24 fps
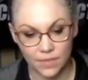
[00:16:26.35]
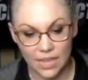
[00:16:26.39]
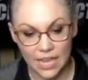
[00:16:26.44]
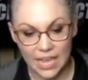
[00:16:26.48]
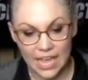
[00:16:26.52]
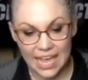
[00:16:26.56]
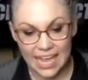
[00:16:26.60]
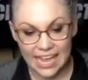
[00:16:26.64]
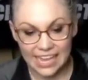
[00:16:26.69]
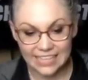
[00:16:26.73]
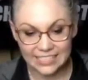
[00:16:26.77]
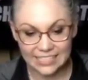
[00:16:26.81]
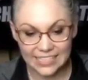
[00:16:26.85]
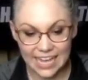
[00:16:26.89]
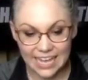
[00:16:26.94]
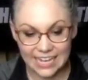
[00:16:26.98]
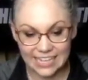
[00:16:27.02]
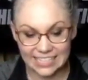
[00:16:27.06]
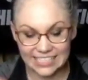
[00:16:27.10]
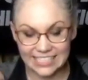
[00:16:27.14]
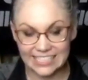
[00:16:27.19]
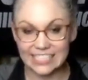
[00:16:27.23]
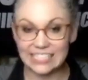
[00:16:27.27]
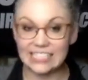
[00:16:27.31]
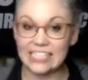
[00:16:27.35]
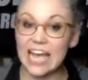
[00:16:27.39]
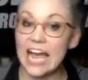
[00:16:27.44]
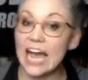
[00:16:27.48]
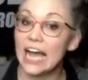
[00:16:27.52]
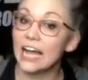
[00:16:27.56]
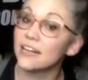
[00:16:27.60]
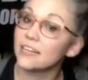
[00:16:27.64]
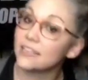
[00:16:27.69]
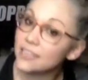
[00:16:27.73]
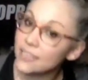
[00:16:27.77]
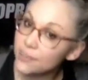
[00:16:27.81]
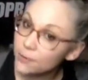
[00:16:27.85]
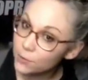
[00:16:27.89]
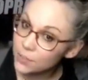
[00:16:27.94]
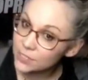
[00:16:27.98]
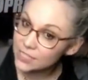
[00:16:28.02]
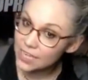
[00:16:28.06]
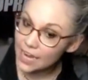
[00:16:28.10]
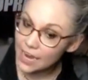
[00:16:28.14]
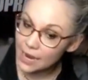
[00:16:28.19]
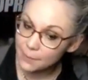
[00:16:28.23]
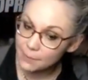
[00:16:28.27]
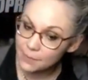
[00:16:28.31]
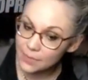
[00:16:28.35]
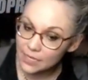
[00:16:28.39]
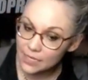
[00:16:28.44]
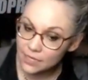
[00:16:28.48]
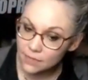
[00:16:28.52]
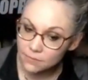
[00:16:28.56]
Is that exactly what's happening?